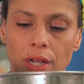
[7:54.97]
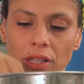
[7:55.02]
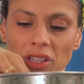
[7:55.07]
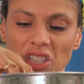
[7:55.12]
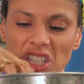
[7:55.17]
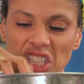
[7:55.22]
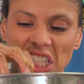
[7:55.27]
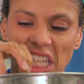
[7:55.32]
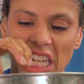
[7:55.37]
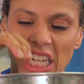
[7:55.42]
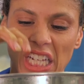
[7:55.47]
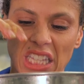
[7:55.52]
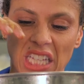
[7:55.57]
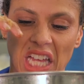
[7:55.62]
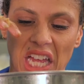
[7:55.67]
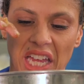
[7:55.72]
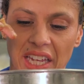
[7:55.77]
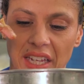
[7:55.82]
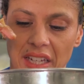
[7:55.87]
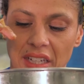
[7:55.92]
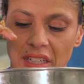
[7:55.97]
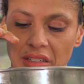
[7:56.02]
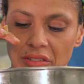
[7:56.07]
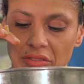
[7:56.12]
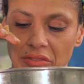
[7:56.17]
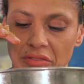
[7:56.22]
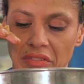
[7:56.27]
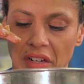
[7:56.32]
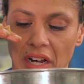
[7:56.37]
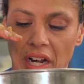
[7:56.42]
It looks like
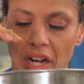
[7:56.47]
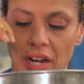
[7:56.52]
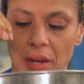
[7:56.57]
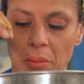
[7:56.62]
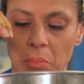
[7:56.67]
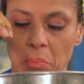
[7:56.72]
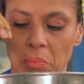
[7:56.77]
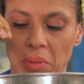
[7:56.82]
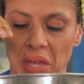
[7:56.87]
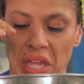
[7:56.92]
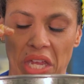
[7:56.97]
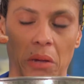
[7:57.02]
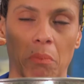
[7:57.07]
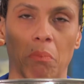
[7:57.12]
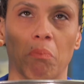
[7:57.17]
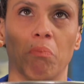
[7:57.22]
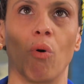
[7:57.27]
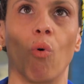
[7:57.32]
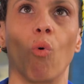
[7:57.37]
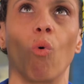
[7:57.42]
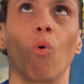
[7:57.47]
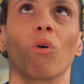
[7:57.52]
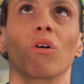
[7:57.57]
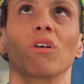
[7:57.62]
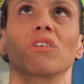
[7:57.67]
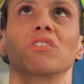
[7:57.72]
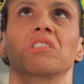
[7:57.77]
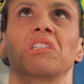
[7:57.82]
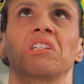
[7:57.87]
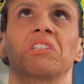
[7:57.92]
very big
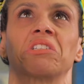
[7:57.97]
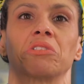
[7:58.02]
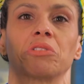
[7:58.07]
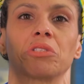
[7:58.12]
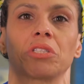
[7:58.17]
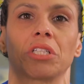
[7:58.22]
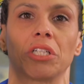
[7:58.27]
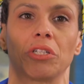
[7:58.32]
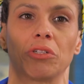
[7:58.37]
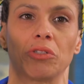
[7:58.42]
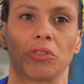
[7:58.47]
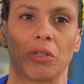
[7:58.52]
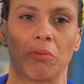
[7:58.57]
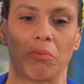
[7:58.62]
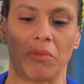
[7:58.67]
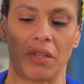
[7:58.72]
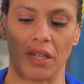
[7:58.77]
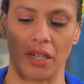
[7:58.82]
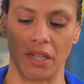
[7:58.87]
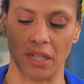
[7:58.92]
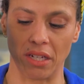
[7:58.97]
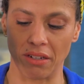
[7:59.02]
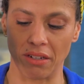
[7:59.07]
pores on your skin or something.